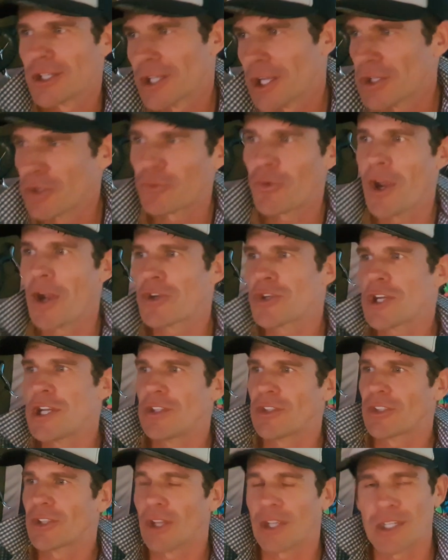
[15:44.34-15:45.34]
I just found
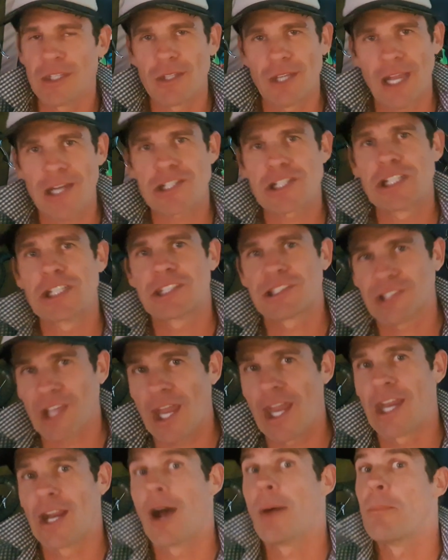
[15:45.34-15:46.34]
Jesus. Like actually
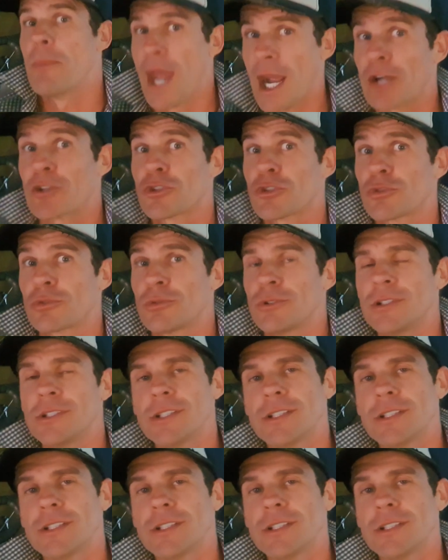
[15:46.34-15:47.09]
saying I'm natural.